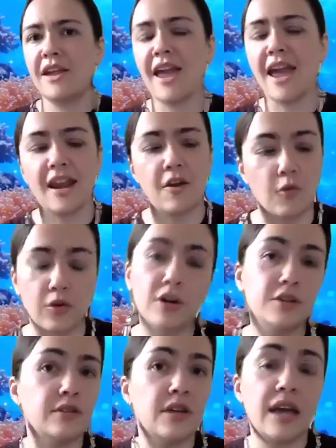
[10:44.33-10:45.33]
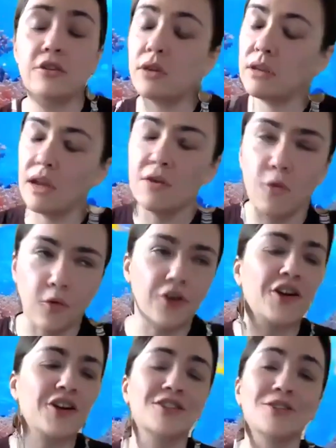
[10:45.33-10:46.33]
And in order to do that, you, in
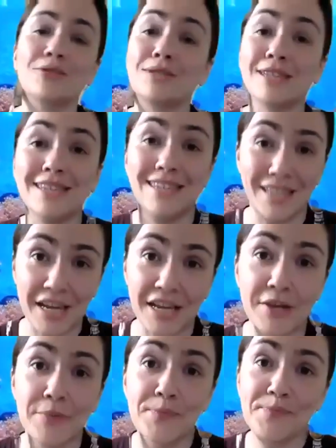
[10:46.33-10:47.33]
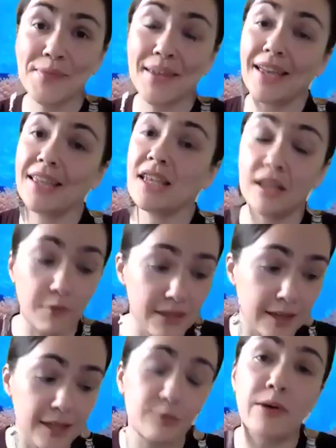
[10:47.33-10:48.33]
order to succeed
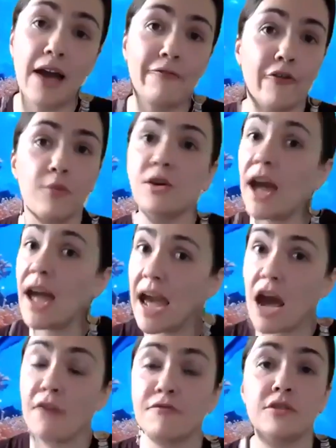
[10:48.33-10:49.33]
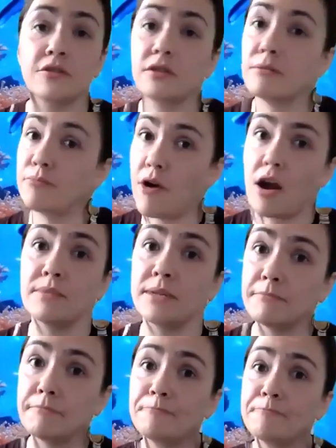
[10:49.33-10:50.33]
with this platform, you have to do the prompts